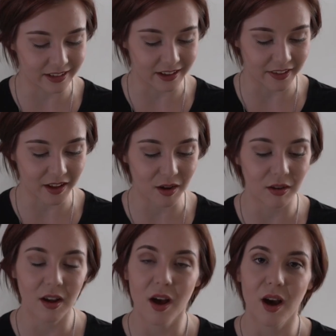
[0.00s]
another
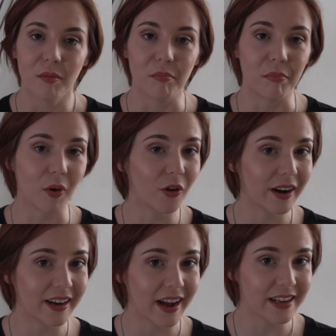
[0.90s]

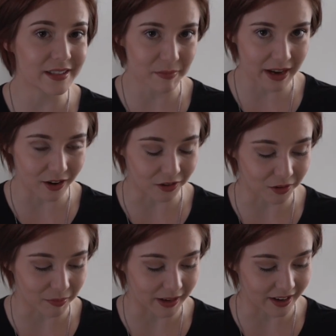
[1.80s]
boring ass
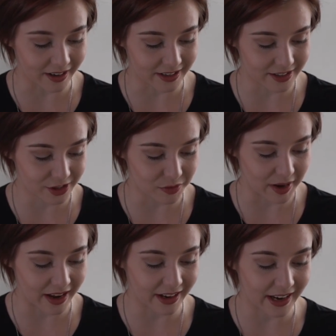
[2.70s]
meal because
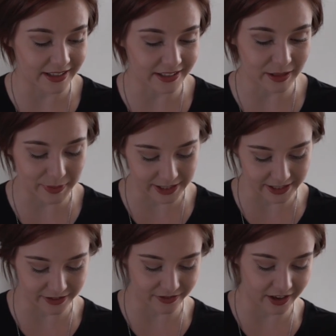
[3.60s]
Japan has
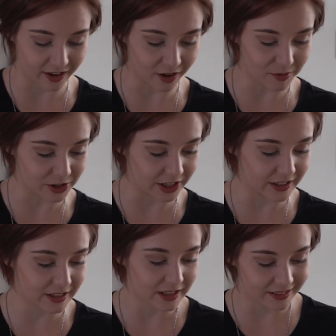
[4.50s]
limited vegan
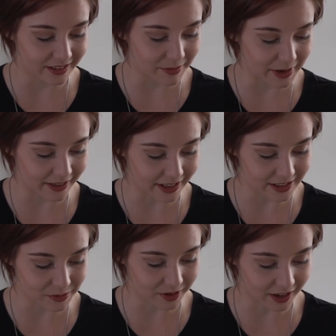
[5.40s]
options. I mean,
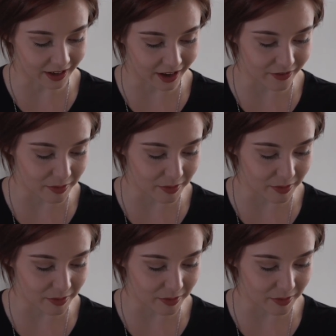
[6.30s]
that's what I get